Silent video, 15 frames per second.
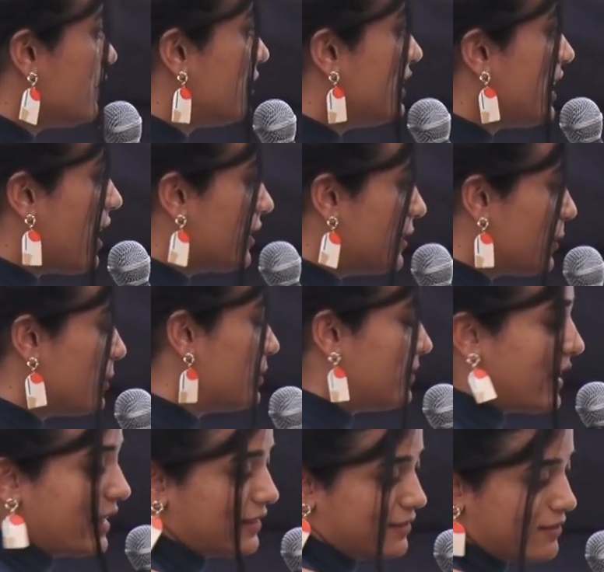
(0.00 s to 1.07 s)
The other,
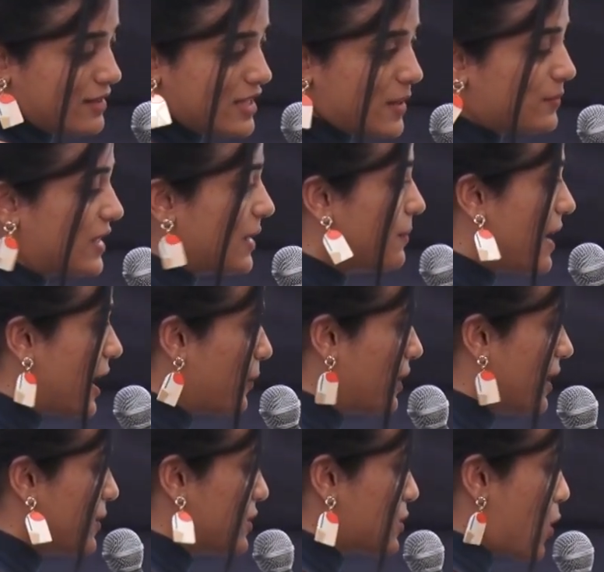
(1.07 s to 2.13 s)
like sometime back when
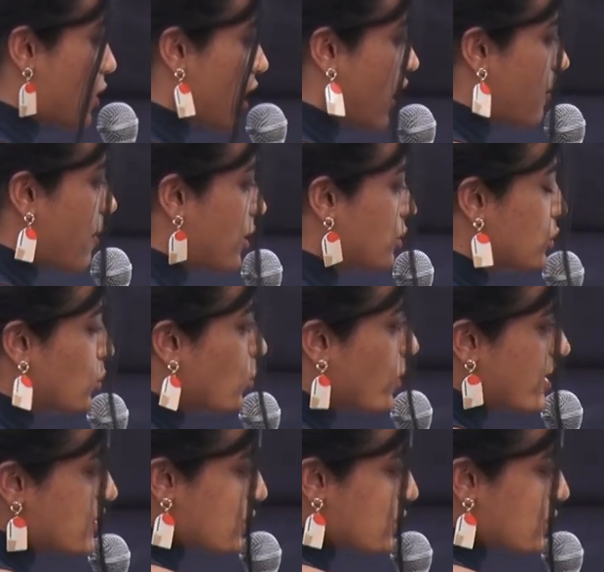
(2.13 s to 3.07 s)
I was talking about two-way